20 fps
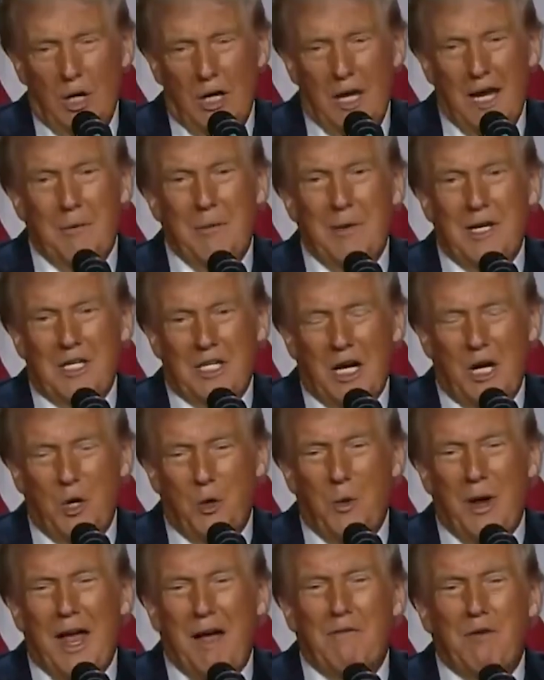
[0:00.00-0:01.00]
Let me tell
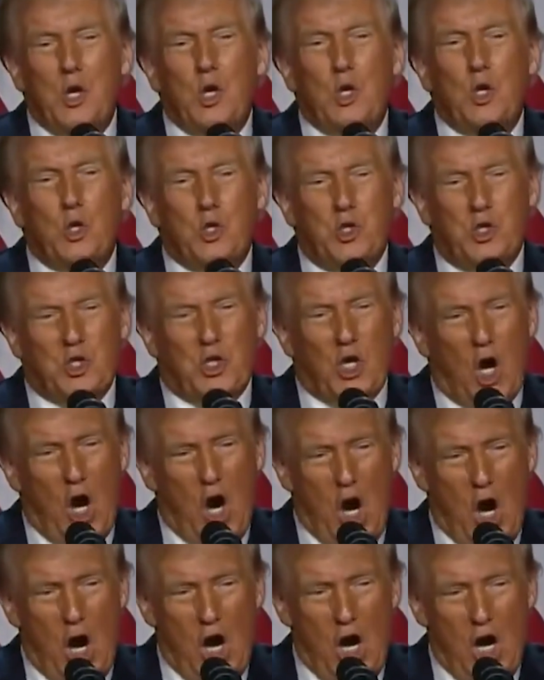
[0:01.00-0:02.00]
you, we have a new
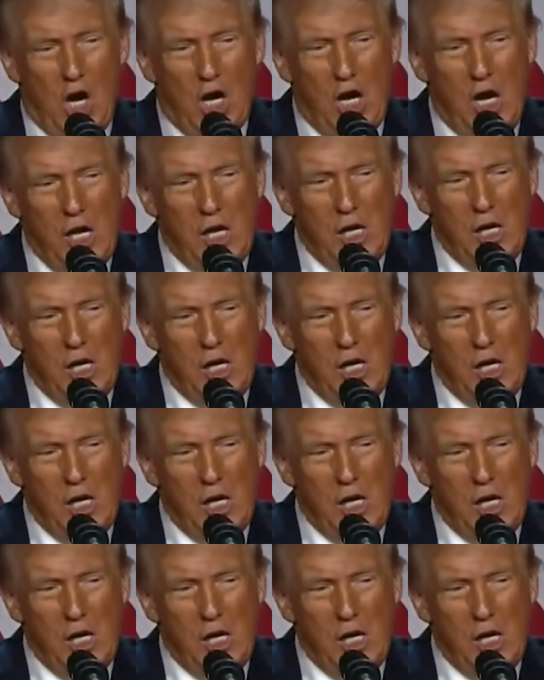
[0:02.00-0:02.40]
star.